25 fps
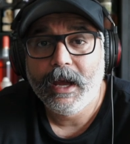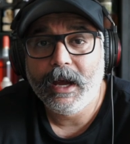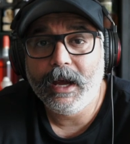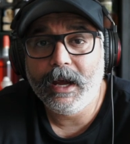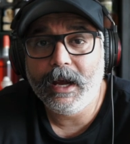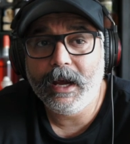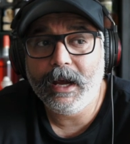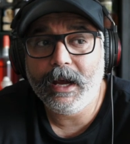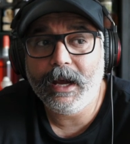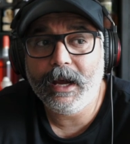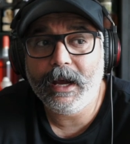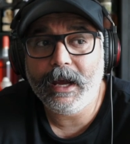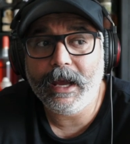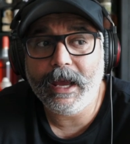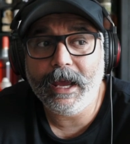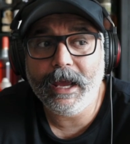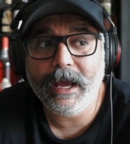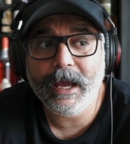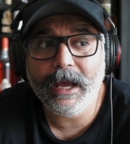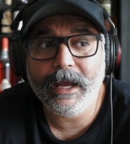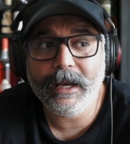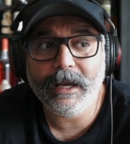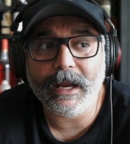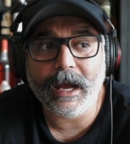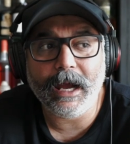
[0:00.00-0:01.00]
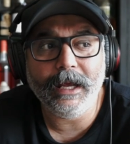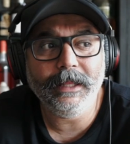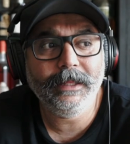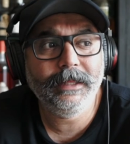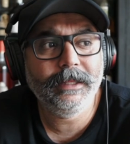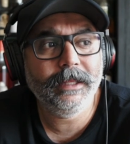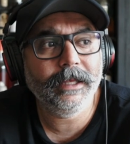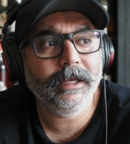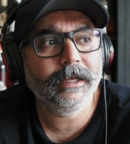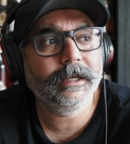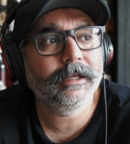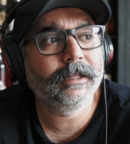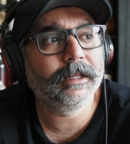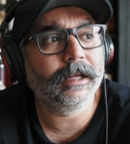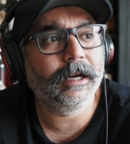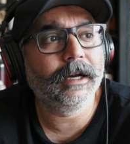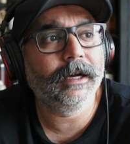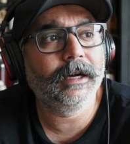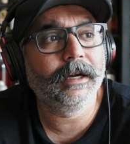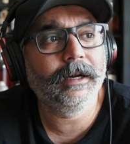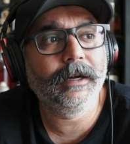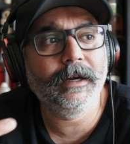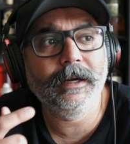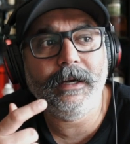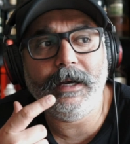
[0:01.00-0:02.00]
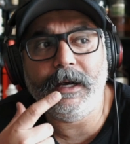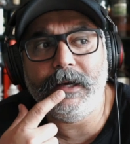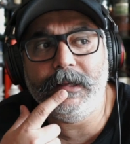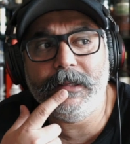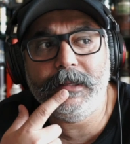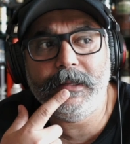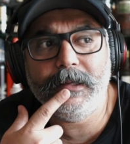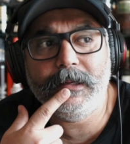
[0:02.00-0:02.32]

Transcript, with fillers: Uh, and I think uh,